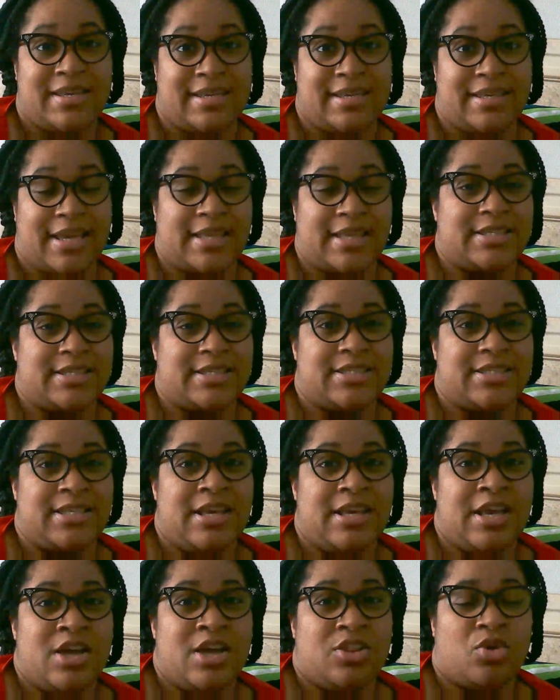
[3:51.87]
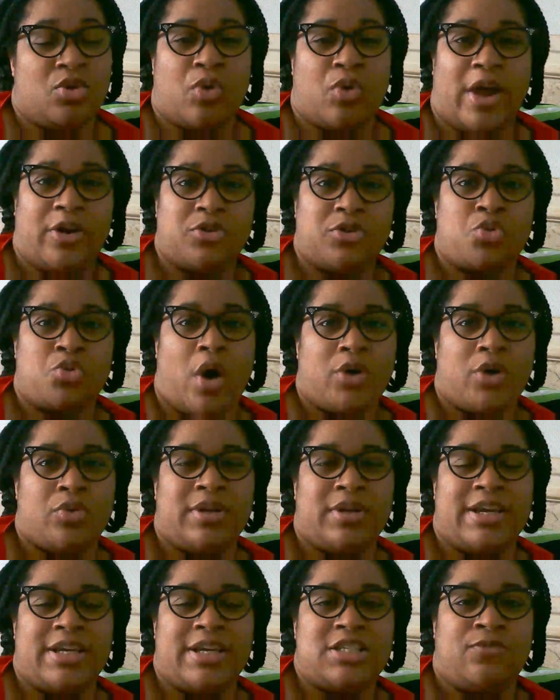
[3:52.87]
Yes. The Rider's
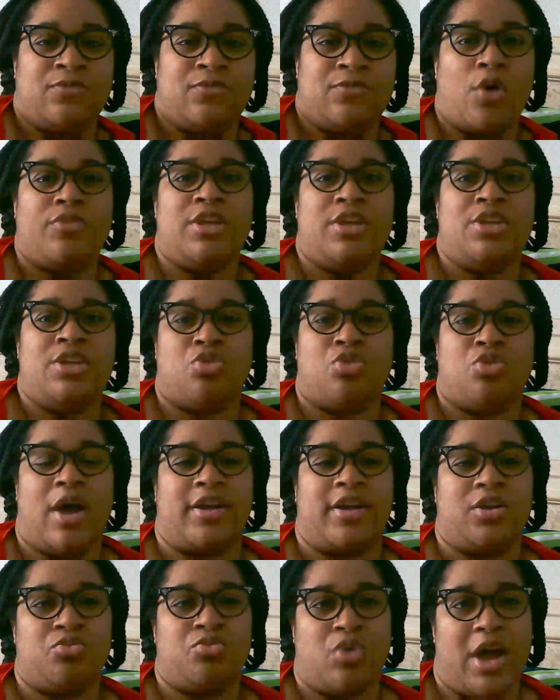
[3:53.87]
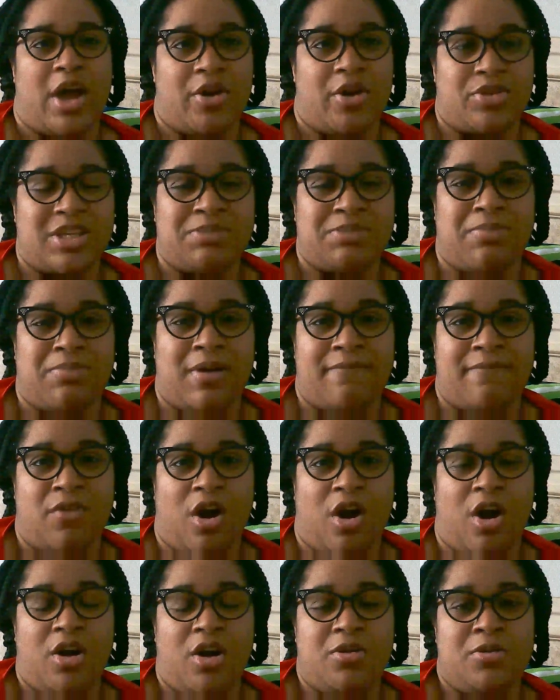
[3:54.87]
Squadron is for the Dragon Rider. It's by
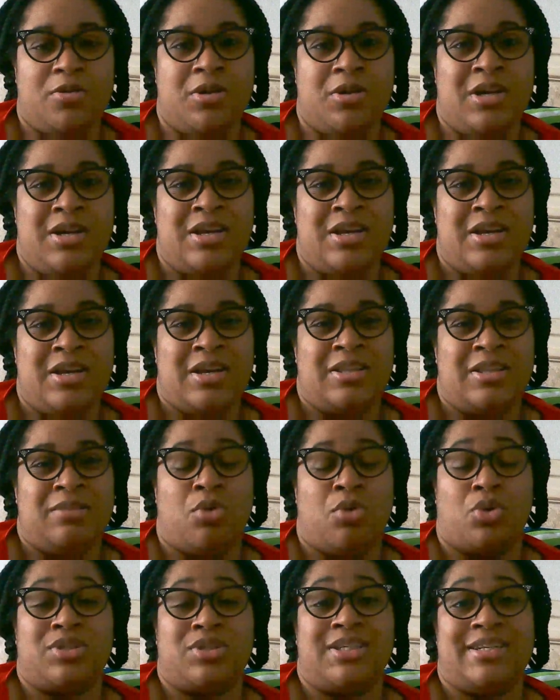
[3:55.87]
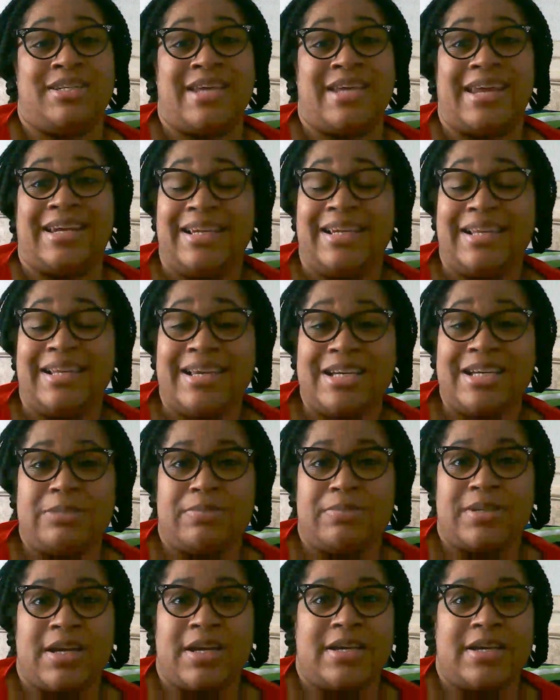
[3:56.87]
far the most deadliest
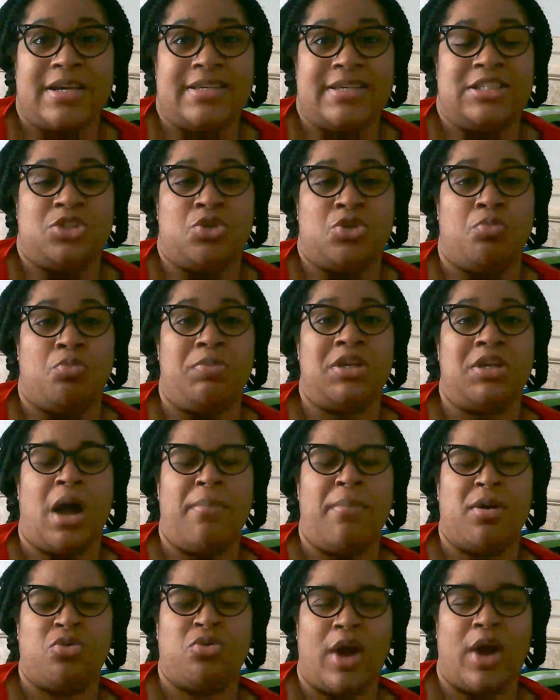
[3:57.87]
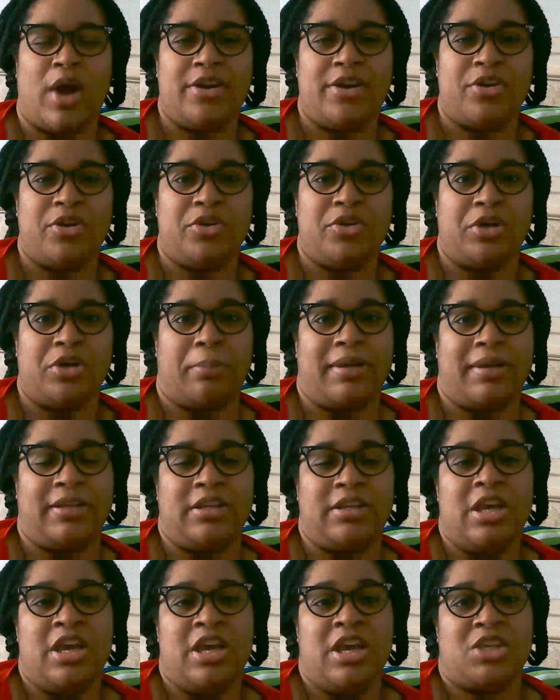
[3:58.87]
because to become a Rider, I
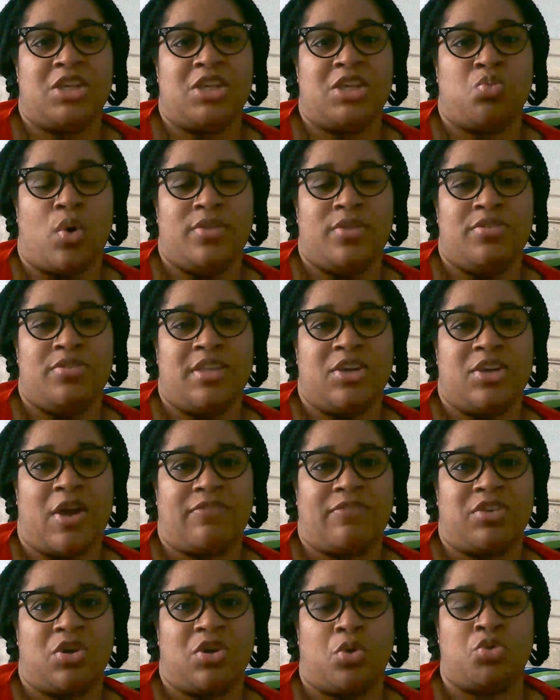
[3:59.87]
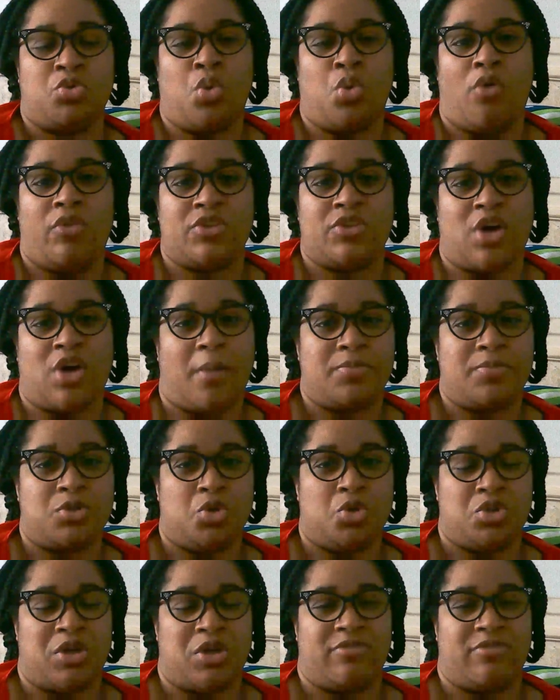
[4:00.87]
mean, it's one thing you have to go through all these obstacles.